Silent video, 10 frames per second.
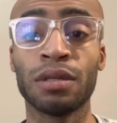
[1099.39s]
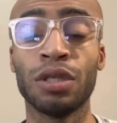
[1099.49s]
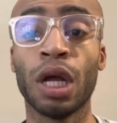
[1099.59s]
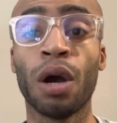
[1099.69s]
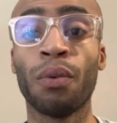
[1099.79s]

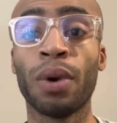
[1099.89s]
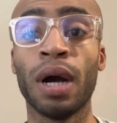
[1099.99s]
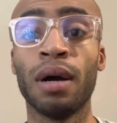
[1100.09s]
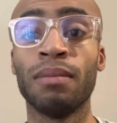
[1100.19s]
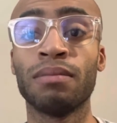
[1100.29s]
you
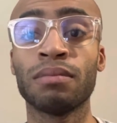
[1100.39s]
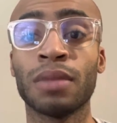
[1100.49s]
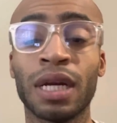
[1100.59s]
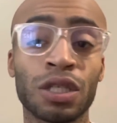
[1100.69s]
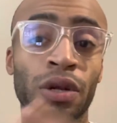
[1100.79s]
know,
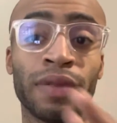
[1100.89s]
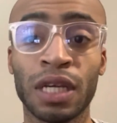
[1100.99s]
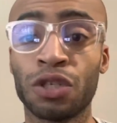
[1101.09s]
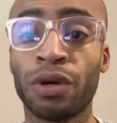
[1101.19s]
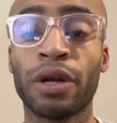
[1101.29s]
letting certain
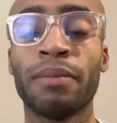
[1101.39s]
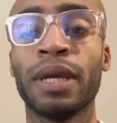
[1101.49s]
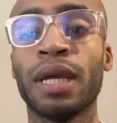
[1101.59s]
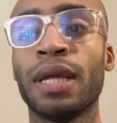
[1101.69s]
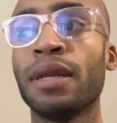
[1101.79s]
things trigger me.